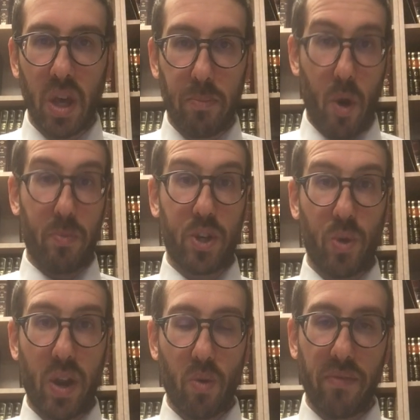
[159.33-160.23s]

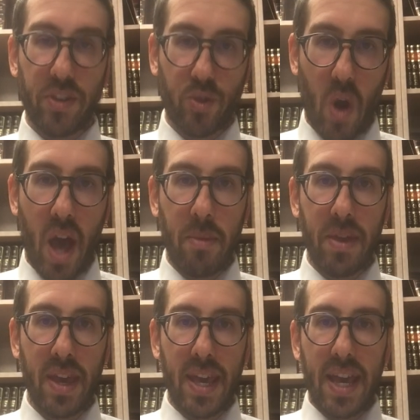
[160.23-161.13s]
perpetrator of this
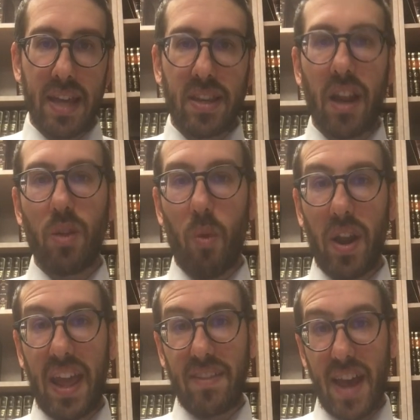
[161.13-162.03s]
crime, is that on the one
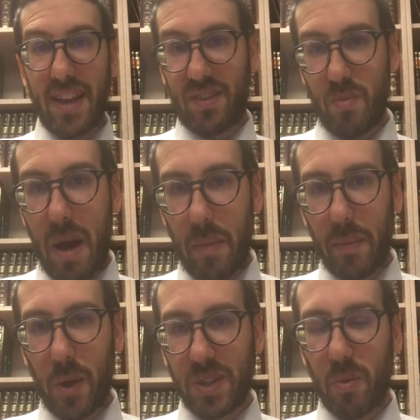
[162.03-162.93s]
hand, yes, the Rambam
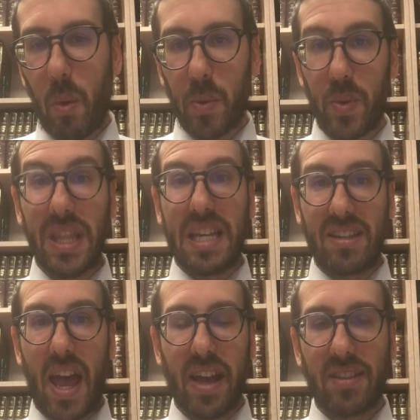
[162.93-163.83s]
notes that what we're really
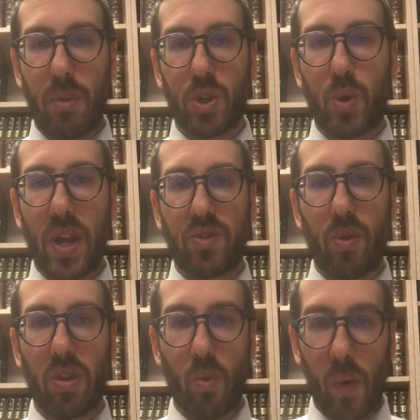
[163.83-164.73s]
saying is that we're
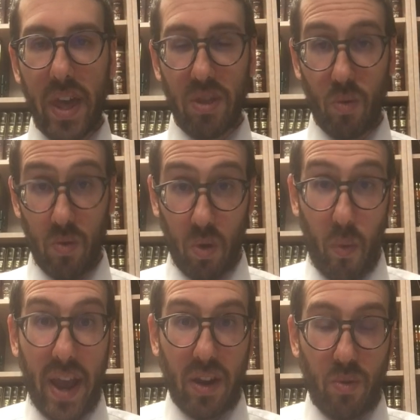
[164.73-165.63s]
transferring the
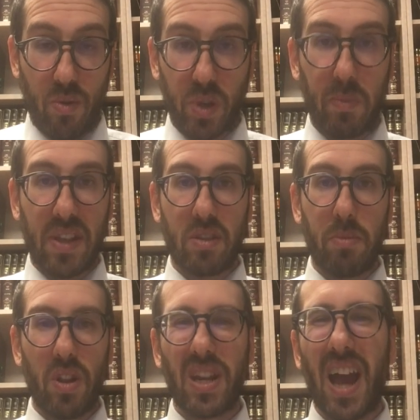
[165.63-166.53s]
weight or the
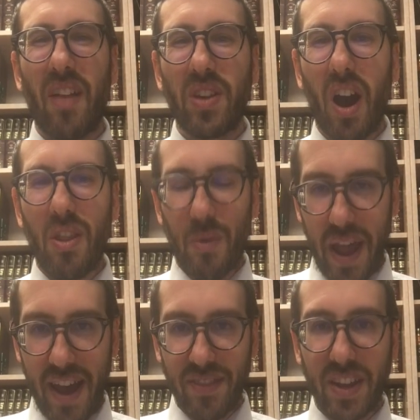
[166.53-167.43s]
responsibility. On the other
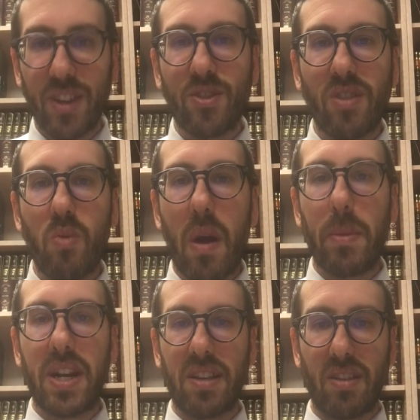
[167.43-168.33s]
hand, it is so
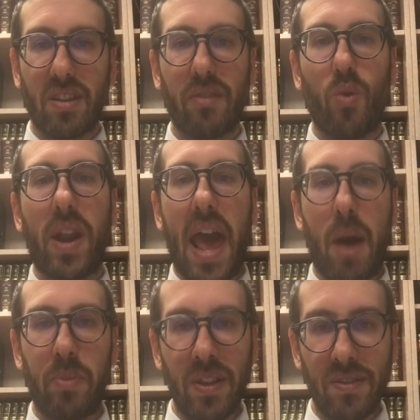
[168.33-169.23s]
reminiscent of what
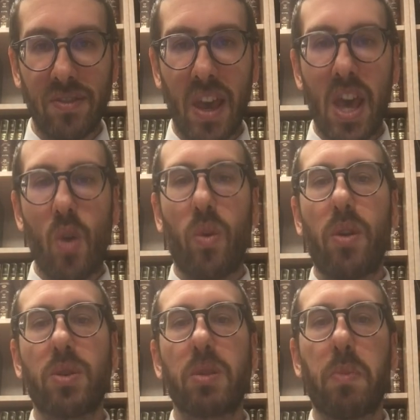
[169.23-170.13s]
happens when
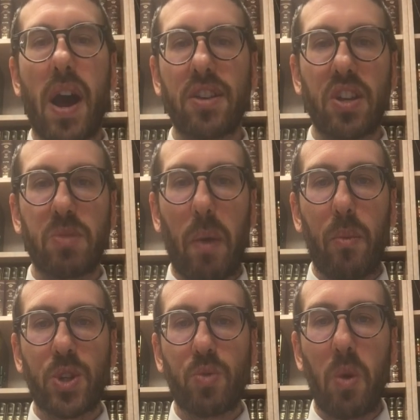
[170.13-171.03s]
there is a process by
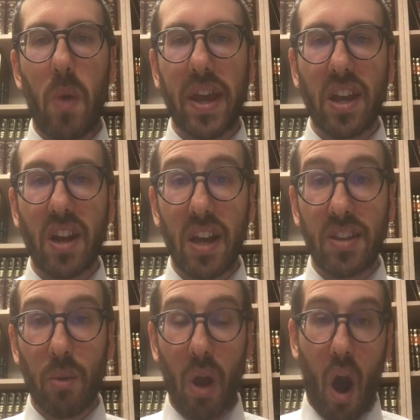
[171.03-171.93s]
which we recognize
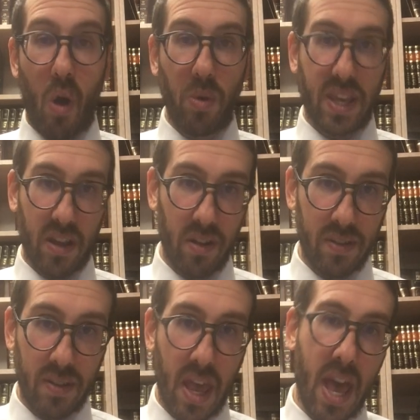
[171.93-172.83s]
our own
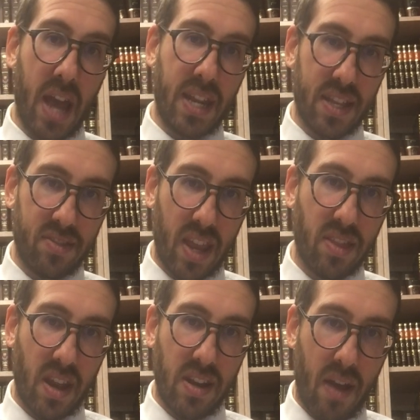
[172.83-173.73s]
guilt, and yet saying
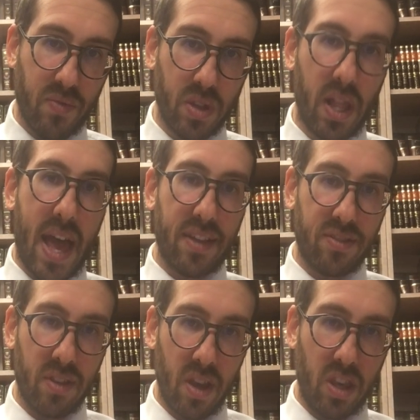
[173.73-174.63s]
that
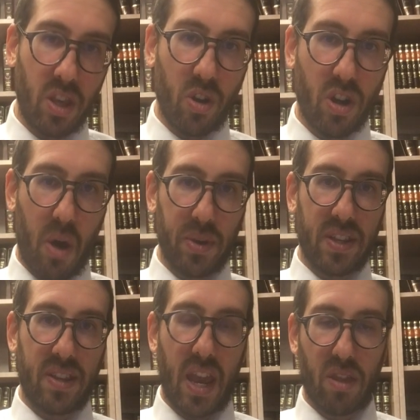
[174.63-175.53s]
nevertheless, you're going
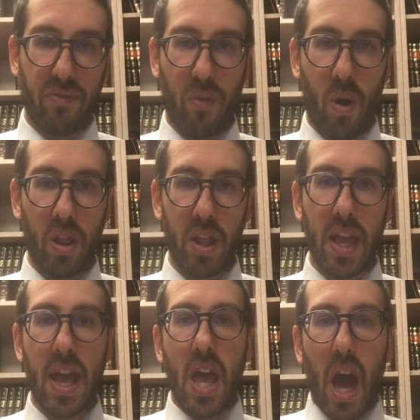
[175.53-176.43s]
to take the fall.
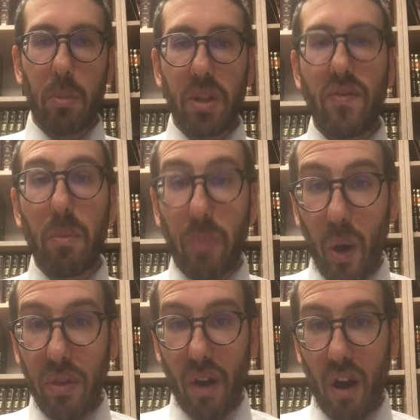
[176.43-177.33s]
I believe that
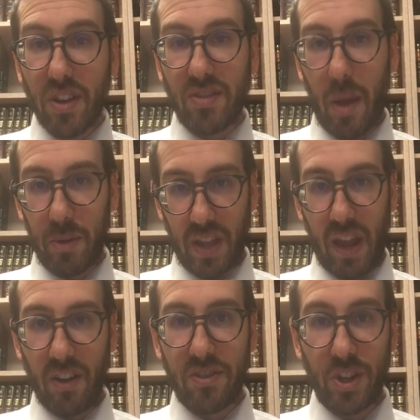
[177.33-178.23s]
both are
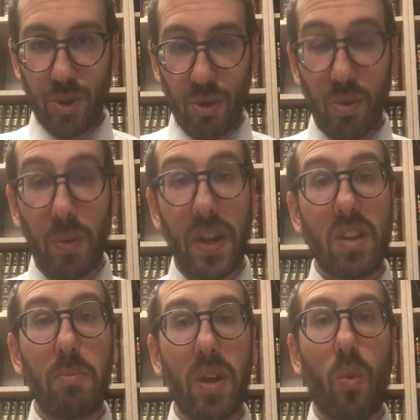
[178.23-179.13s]
simultaneously true, and we need
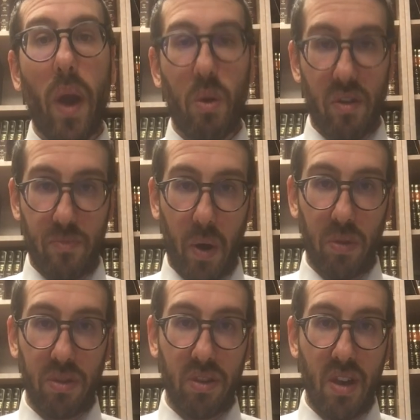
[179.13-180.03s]
to be aware of
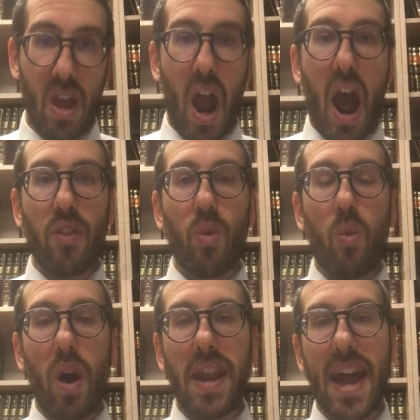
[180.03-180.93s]
both. On the
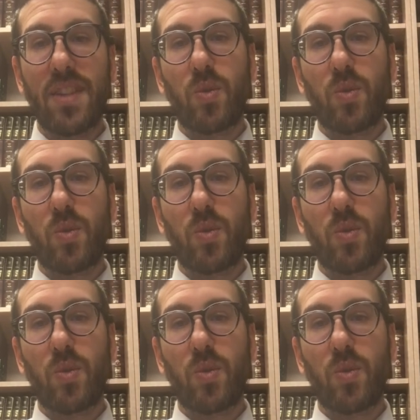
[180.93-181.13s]
one hand,